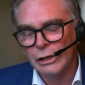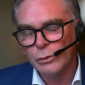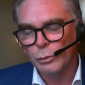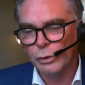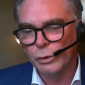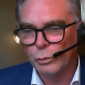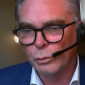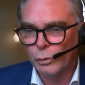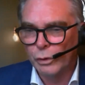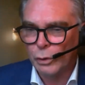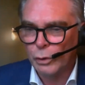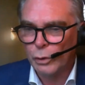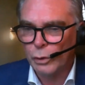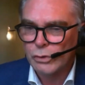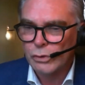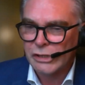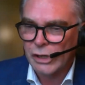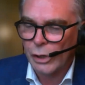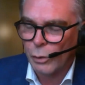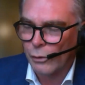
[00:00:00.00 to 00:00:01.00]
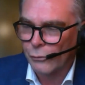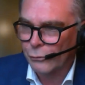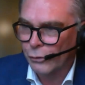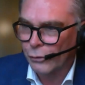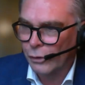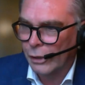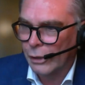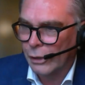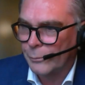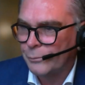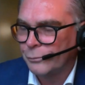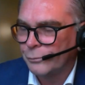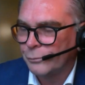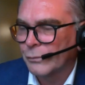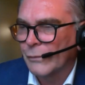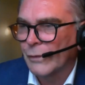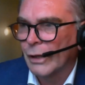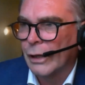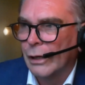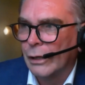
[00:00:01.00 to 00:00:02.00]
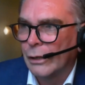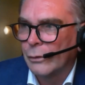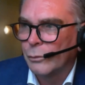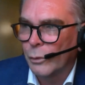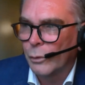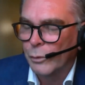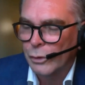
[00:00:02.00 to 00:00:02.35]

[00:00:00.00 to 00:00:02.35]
We also offer what